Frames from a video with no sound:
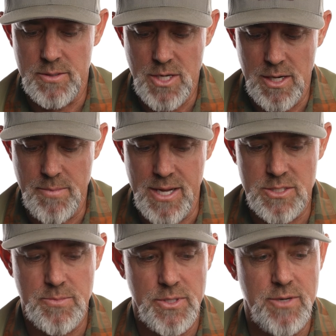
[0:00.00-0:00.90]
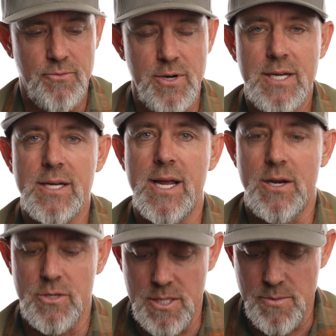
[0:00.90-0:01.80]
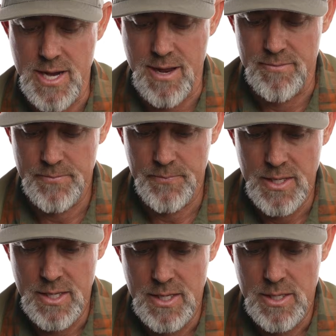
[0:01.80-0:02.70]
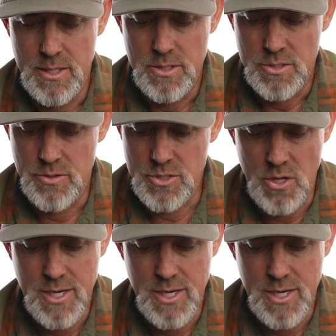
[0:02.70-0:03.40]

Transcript: talk about some of the different indicators that we have. So there's all